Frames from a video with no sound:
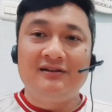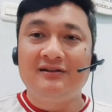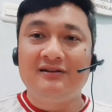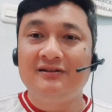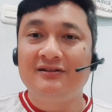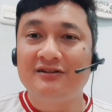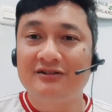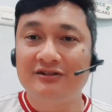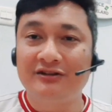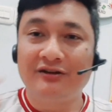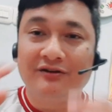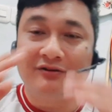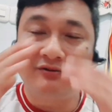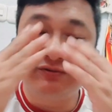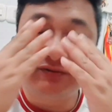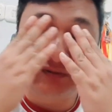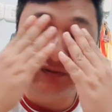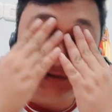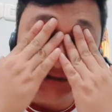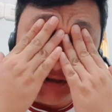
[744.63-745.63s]

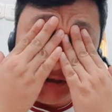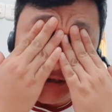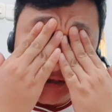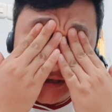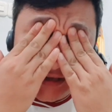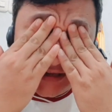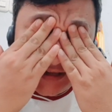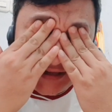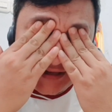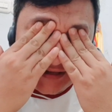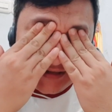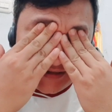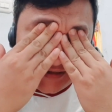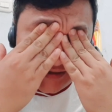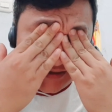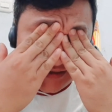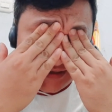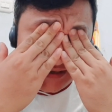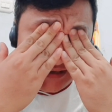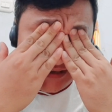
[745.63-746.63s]
So
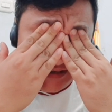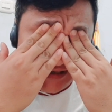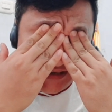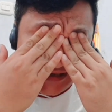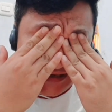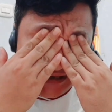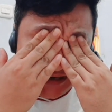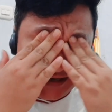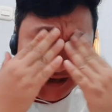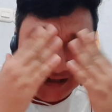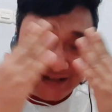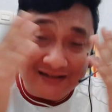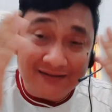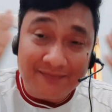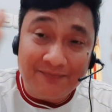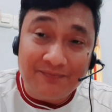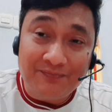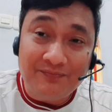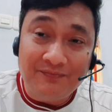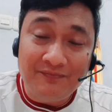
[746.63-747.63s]
it is a,
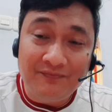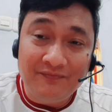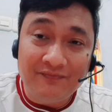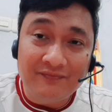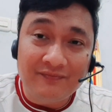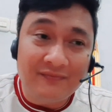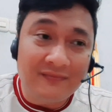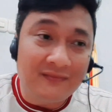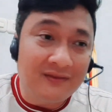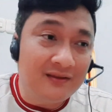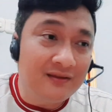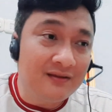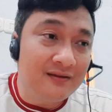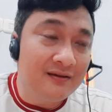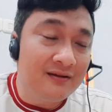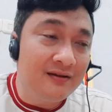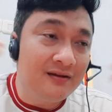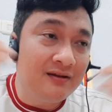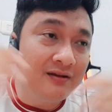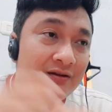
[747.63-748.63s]

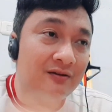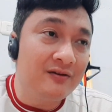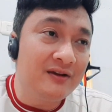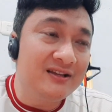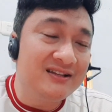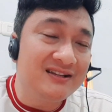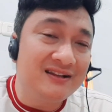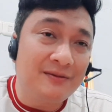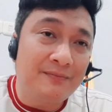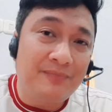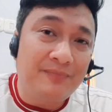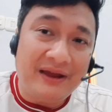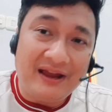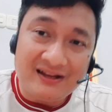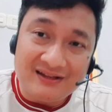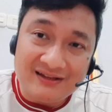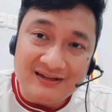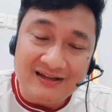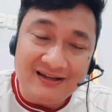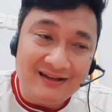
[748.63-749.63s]
is it a
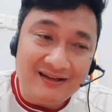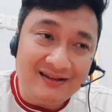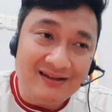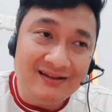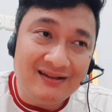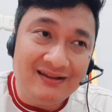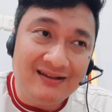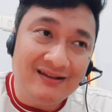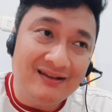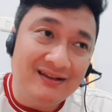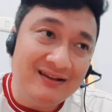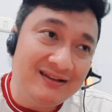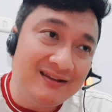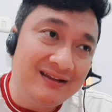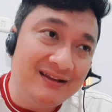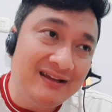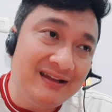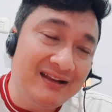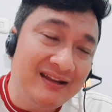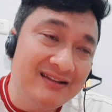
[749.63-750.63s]
bad, it
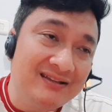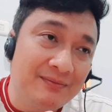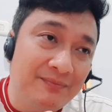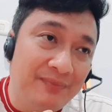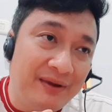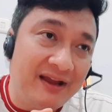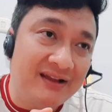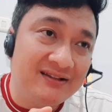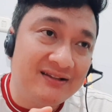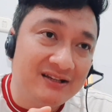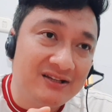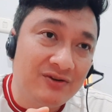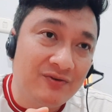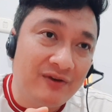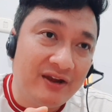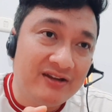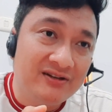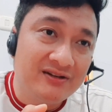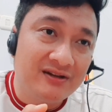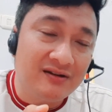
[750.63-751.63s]
is a bad
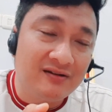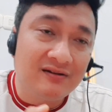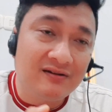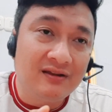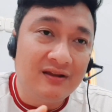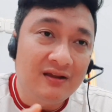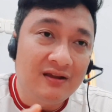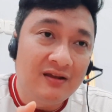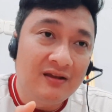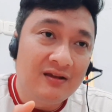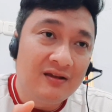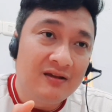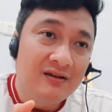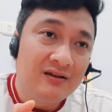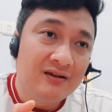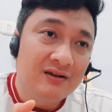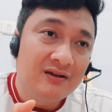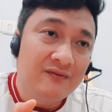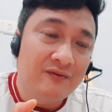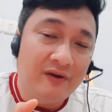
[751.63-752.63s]
situation
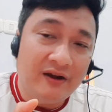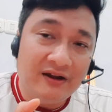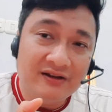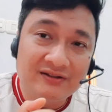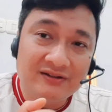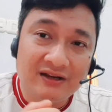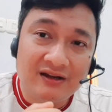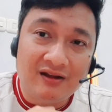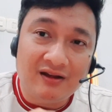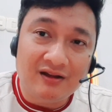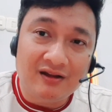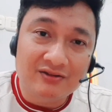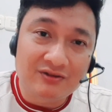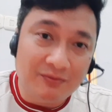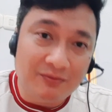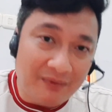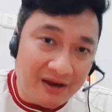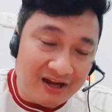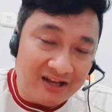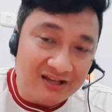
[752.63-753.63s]
for Erik ten Hag to
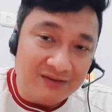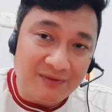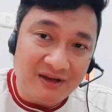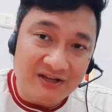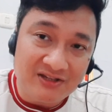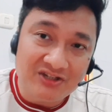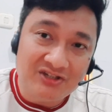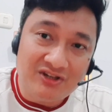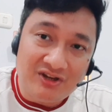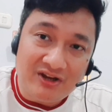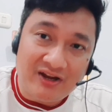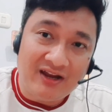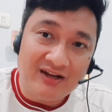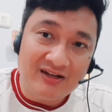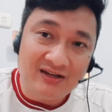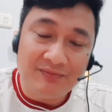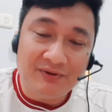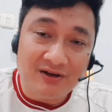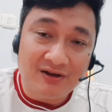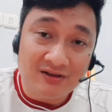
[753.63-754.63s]
manage Manchester
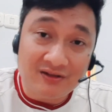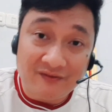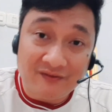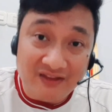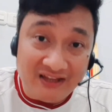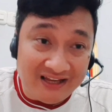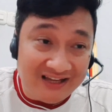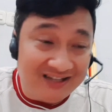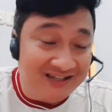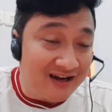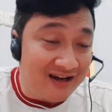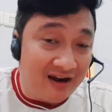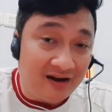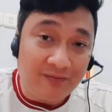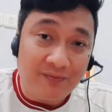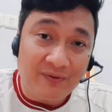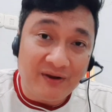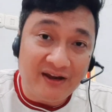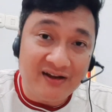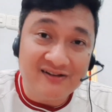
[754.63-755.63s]
United because of these kind
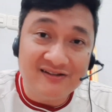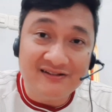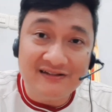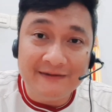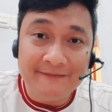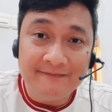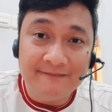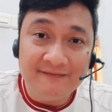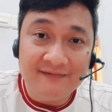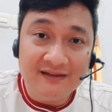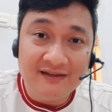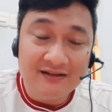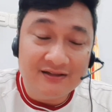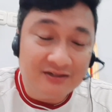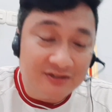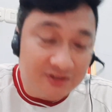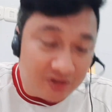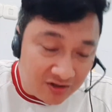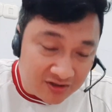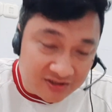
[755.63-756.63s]
of players,
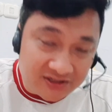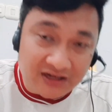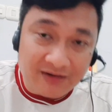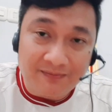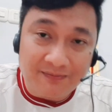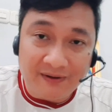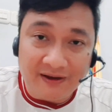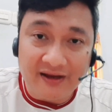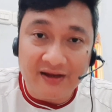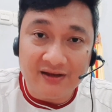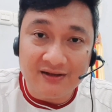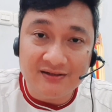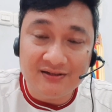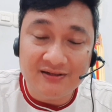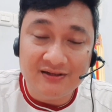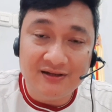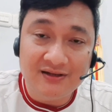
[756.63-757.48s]
toxic players